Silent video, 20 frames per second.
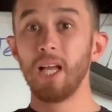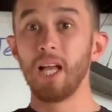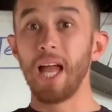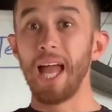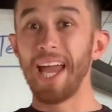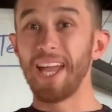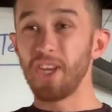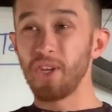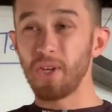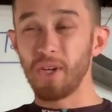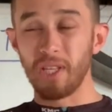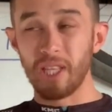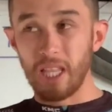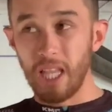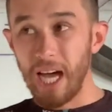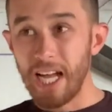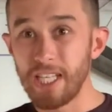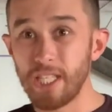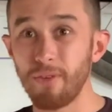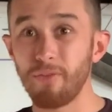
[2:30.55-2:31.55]
and you had a
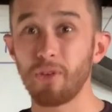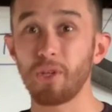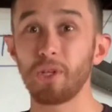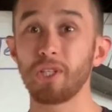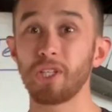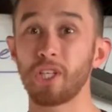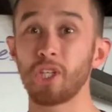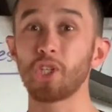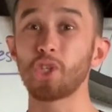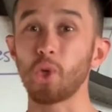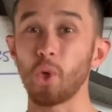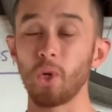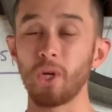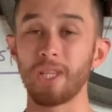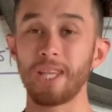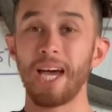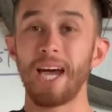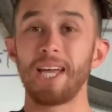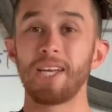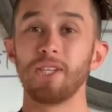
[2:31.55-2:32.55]
lot of difficulty controlling
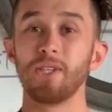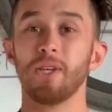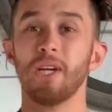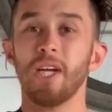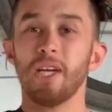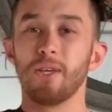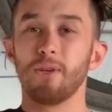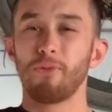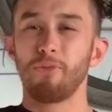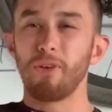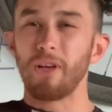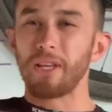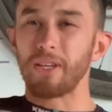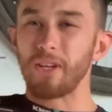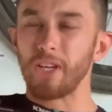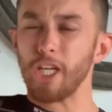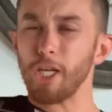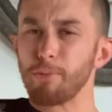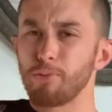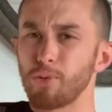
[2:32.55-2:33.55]
that and you felt like
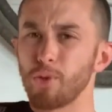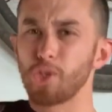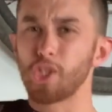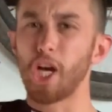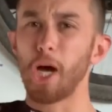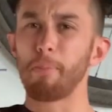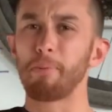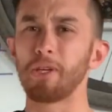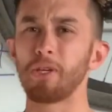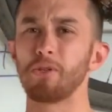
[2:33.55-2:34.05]
your hips were dropping,